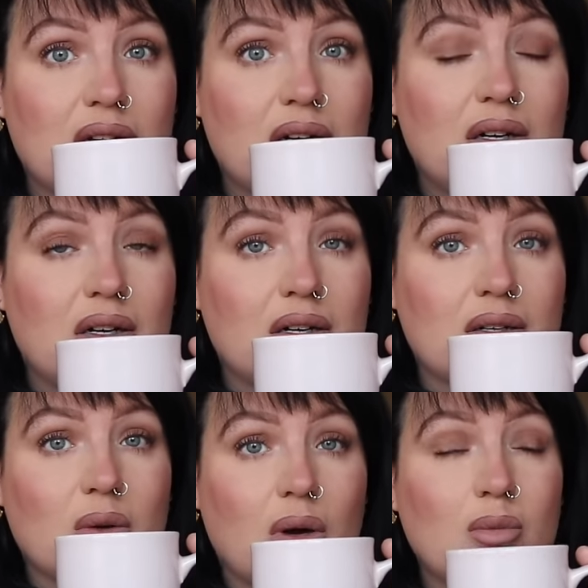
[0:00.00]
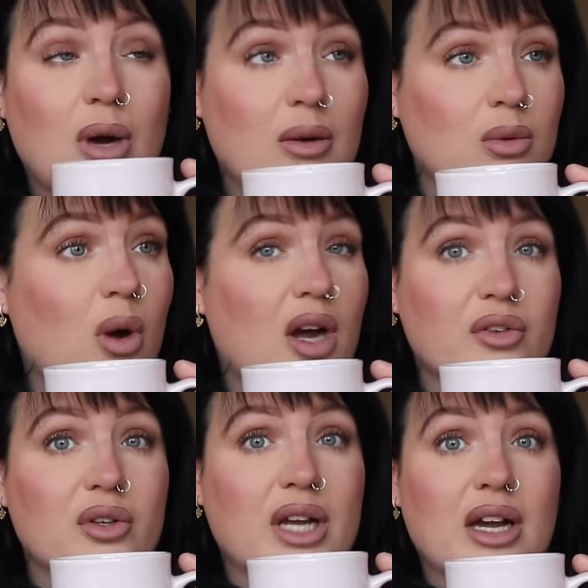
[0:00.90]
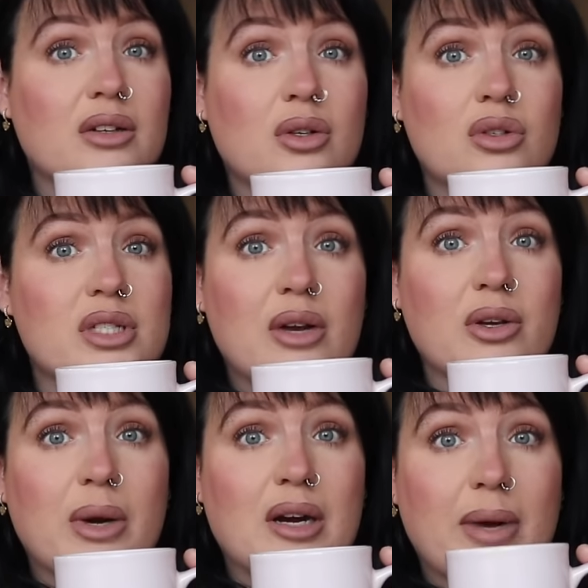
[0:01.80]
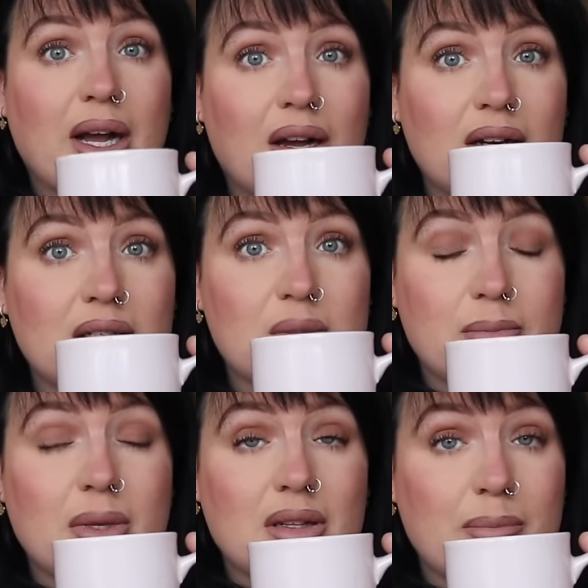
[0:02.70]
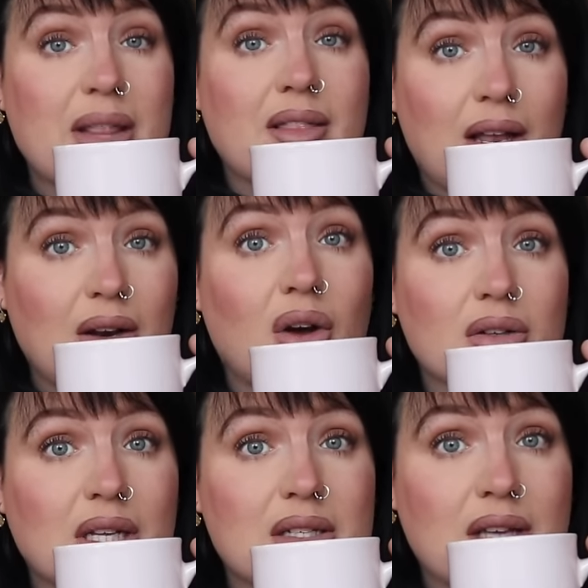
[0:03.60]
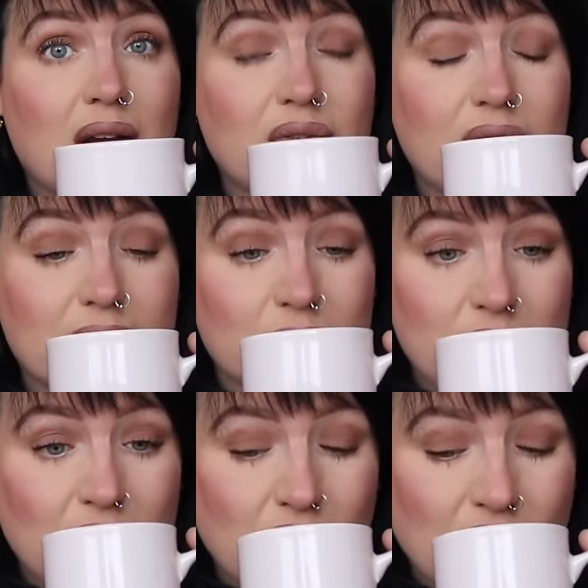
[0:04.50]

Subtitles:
Quite a few days. I couldn't tell you where I'm at. It's been that long. That's how it feels.